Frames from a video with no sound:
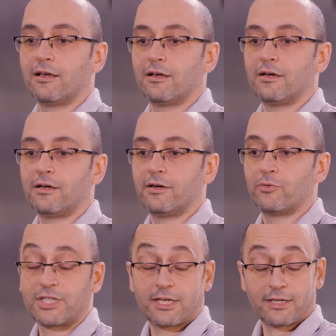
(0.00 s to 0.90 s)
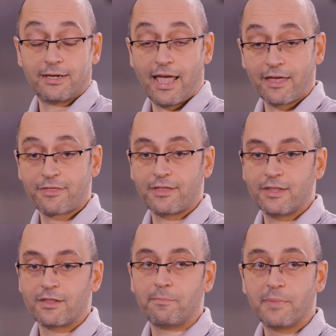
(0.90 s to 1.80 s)
a length
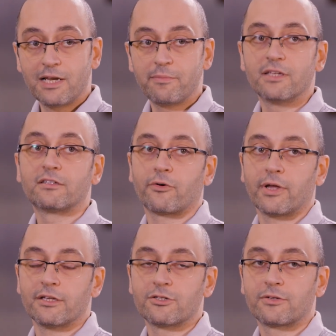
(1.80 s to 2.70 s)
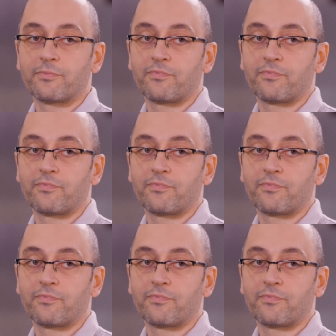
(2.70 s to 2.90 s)
in the millimeter range.